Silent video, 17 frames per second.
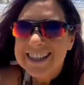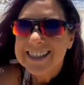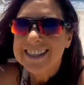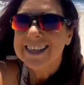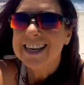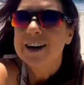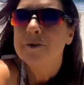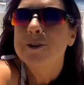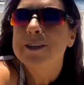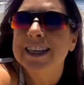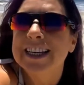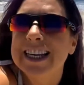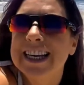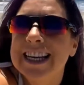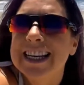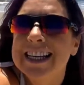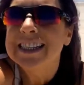they said it was
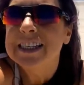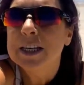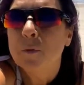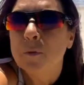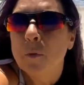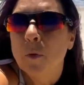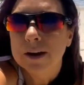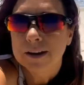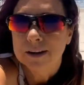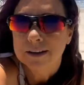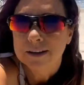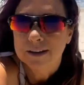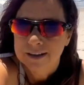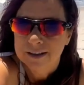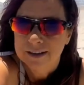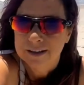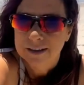an easy one.
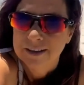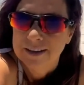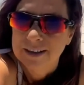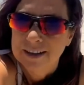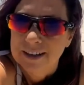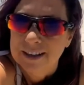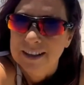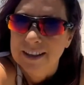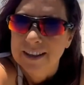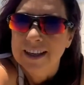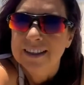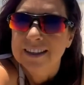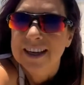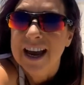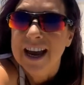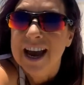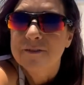
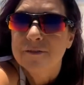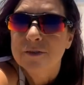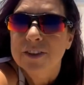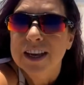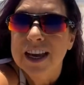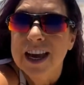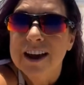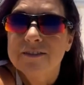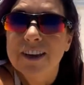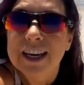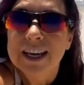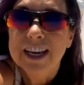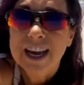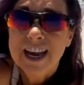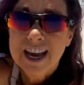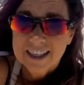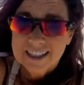Like they have
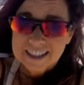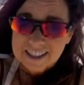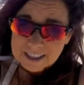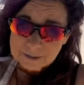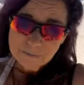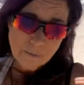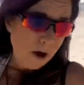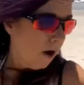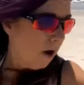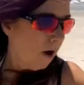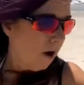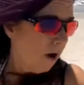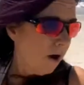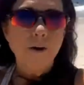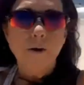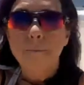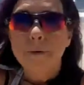like
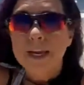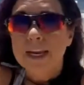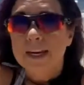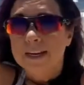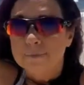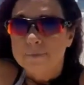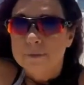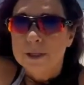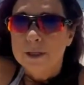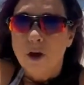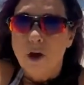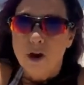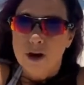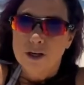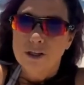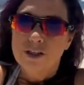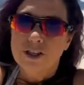small, medium, and
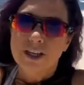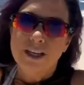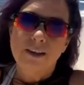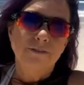large.